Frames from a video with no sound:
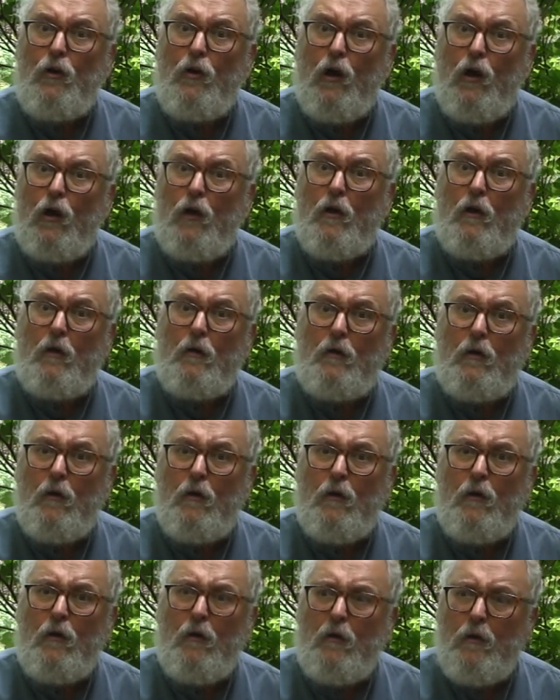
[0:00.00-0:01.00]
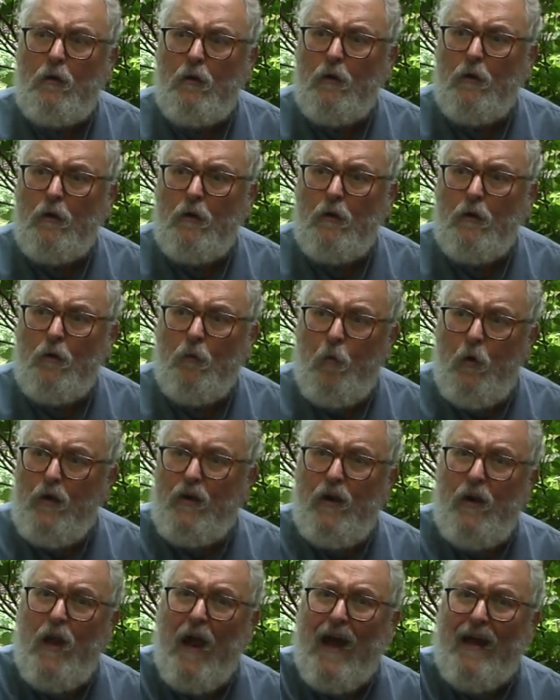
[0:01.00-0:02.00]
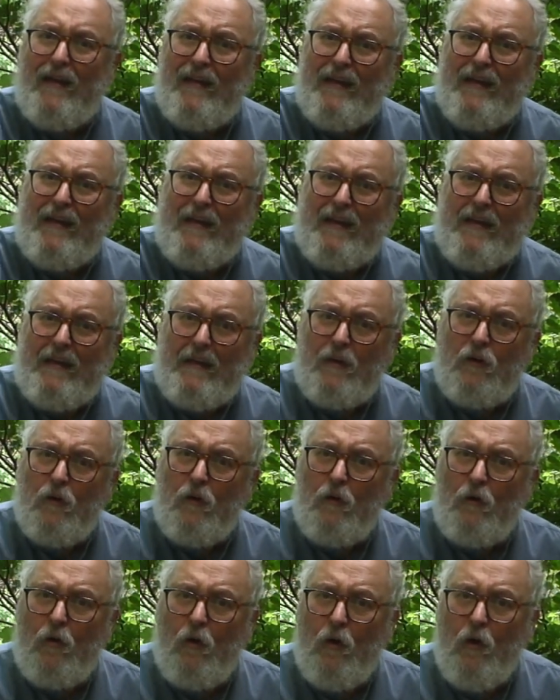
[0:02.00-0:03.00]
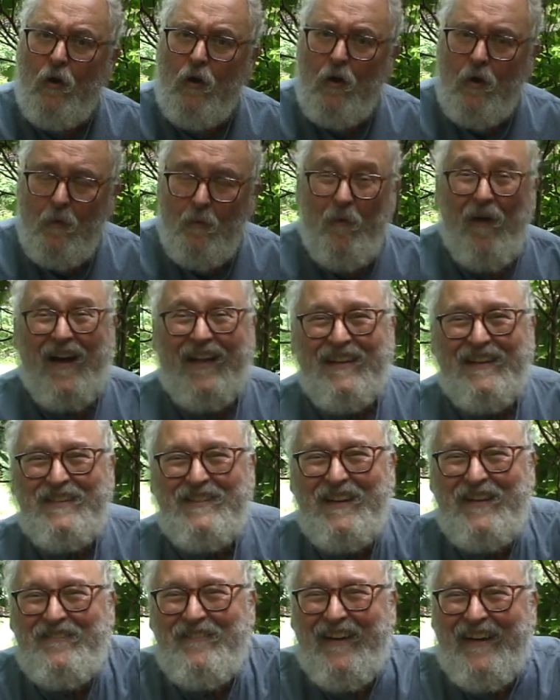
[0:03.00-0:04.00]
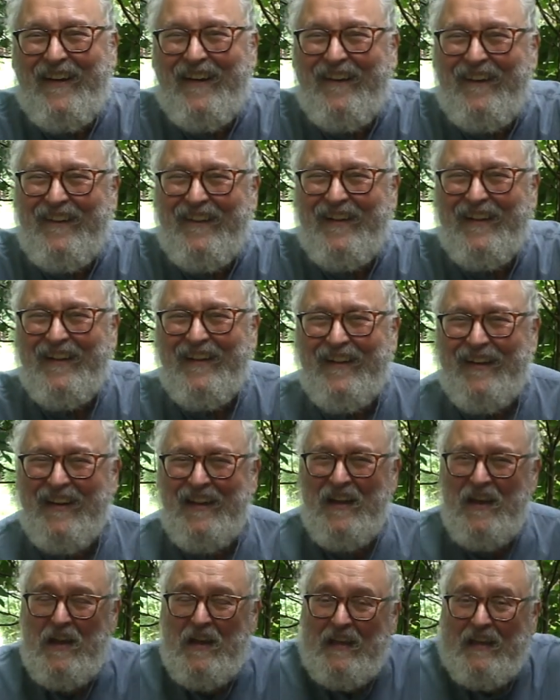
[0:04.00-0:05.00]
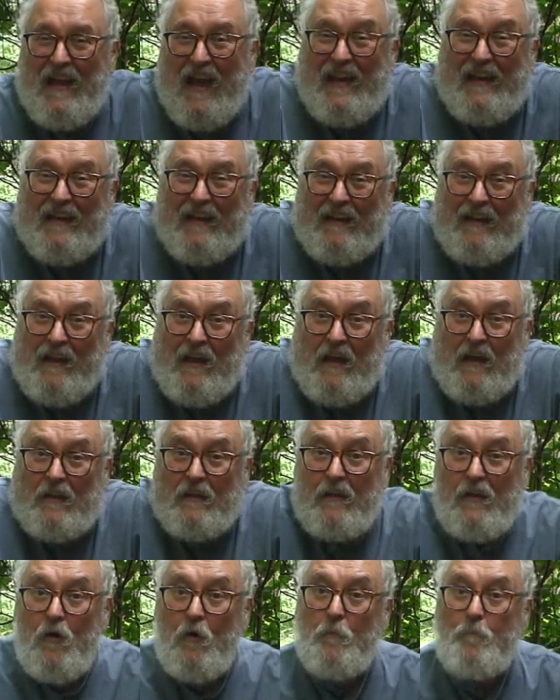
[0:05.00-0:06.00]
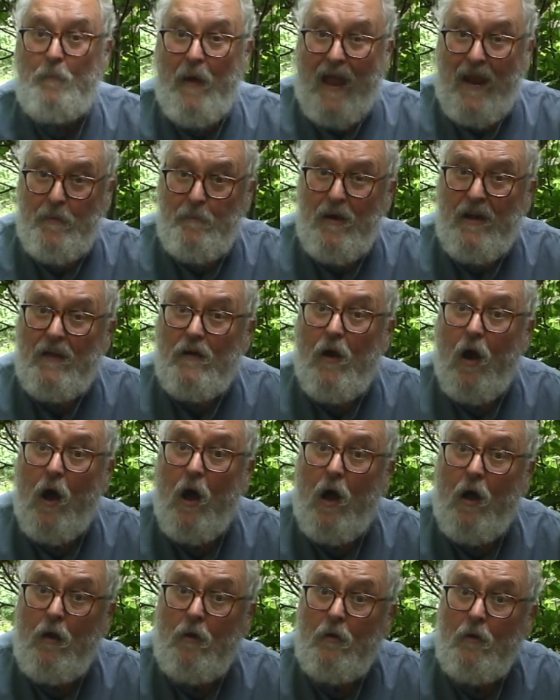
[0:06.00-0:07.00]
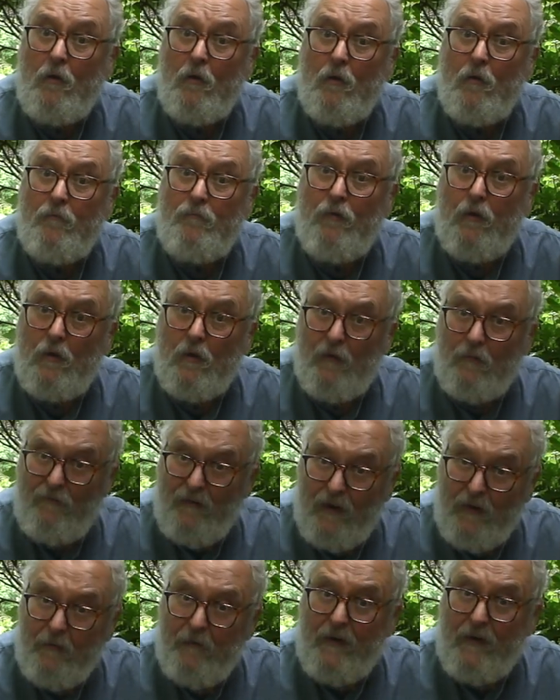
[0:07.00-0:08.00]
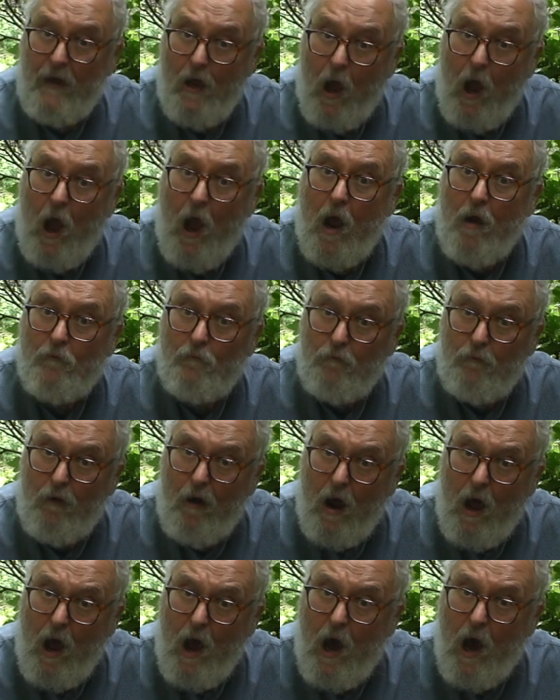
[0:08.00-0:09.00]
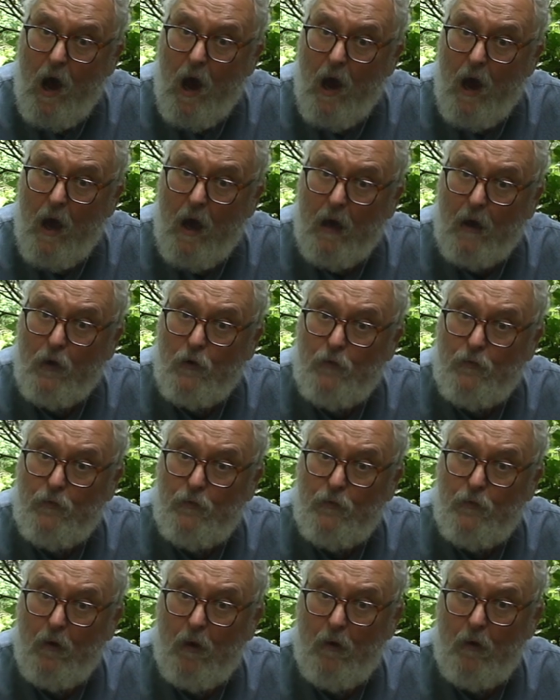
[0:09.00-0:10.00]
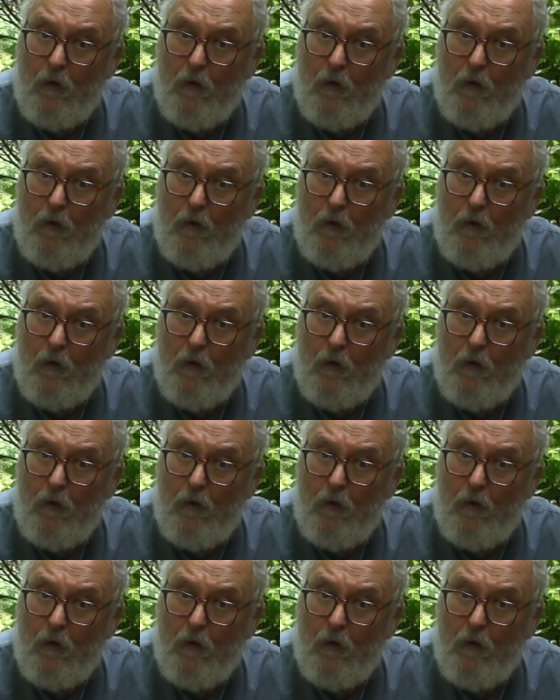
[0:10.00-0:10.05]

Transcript: What did I eat? Wiley said, well, you ate a little baby doll full of very hot rocks.